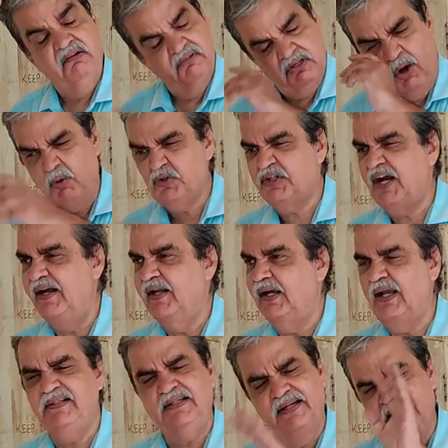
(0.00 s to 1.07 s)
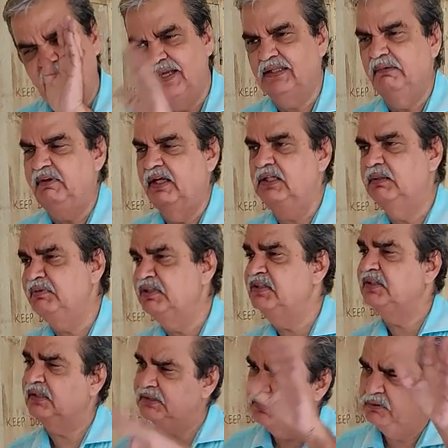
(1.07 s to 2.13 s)
Outstanding. I said, nahi, the exhibition
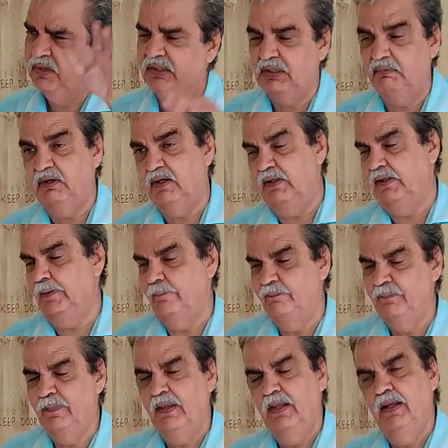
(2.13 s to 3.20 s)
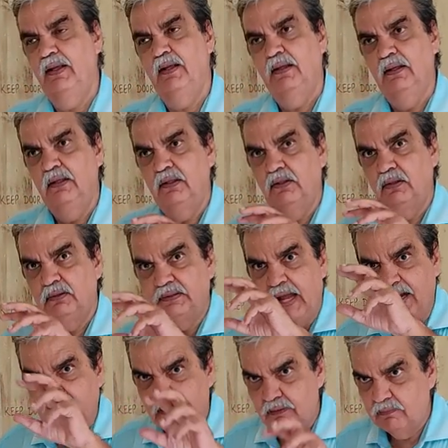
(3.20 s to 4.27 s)
success hoega, tabhi karenge.
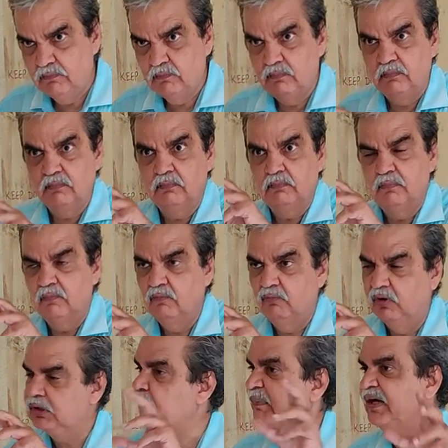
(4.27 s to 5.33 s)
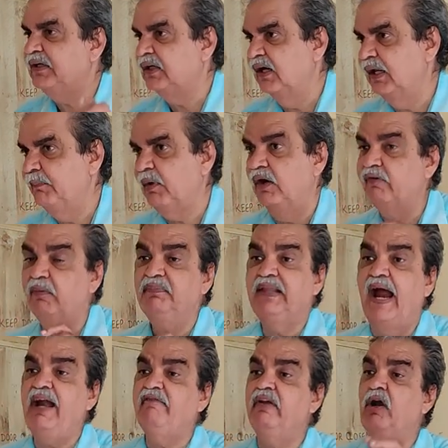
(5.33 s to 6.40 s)
That was a big turning point. From
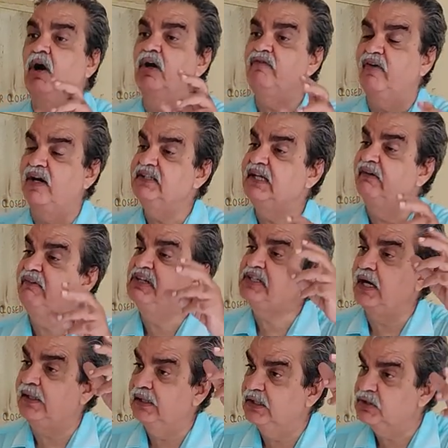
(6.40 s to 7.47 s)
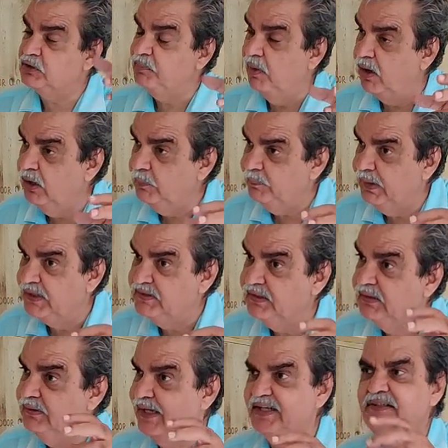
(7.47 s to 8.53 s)
that, we got funds and we started a small place
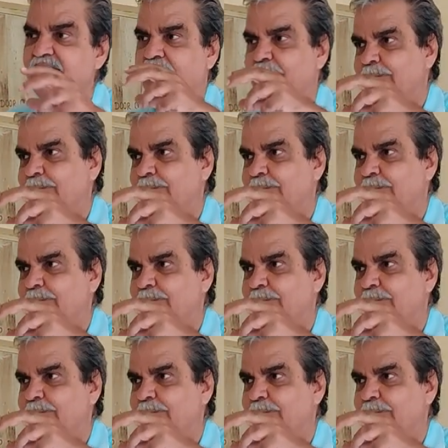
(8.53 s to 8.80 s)
in Dahisar.